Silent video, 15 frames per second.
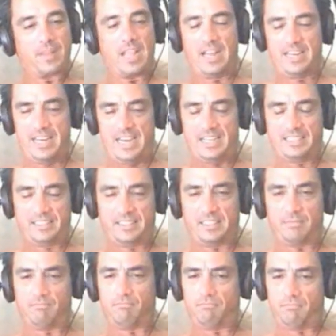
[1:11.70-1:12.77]
And
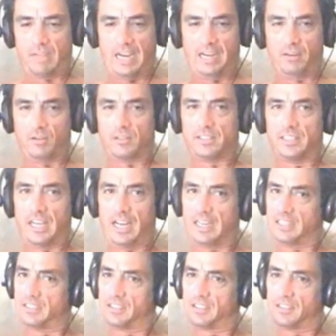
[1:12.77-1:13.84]
yes, anal
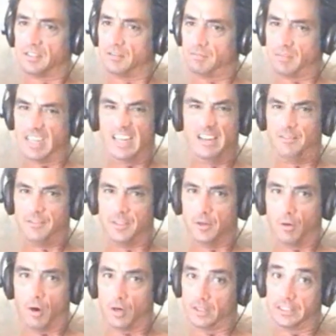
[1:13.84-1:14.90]
sex, if
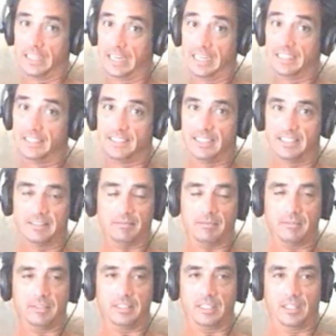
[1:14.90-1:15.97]
you are tense and,
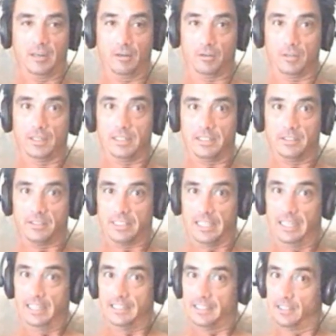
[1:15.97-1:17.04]
you know, grit your
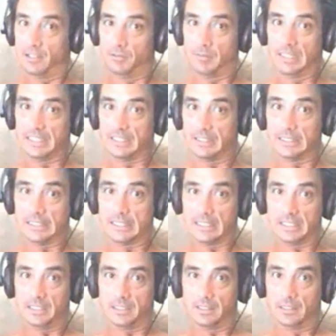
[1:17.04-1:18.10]
teeth and, oh my
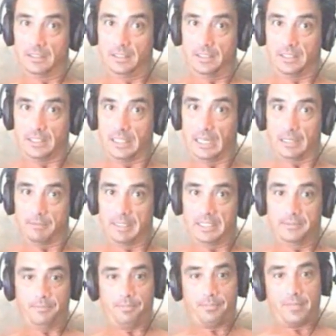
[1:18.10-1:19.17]
God, he's going to stick me,